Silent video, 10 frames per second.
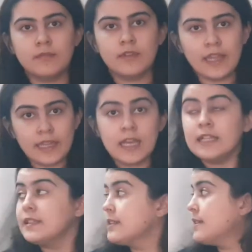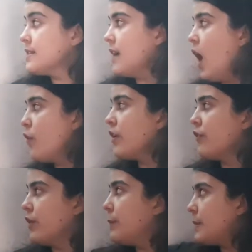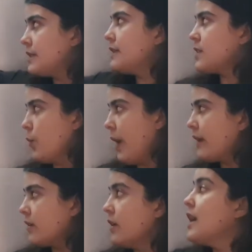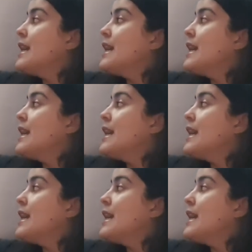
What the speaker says: Like this is how we represent a vector.